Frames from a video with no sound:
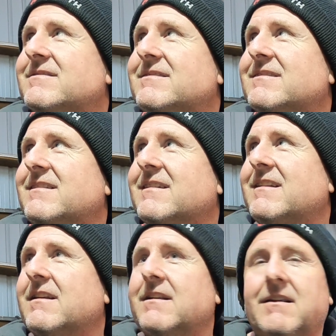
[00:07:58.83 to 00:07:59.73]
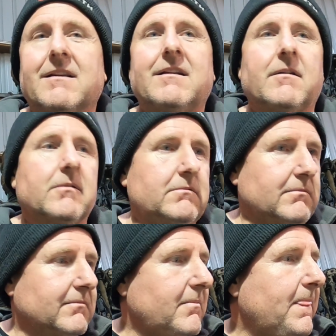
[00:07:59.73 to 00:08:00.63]
is if you got just the factory loom
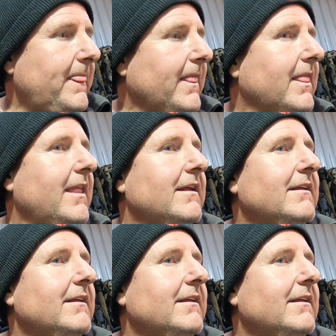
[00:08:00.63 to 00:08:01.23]
and done it in the first place,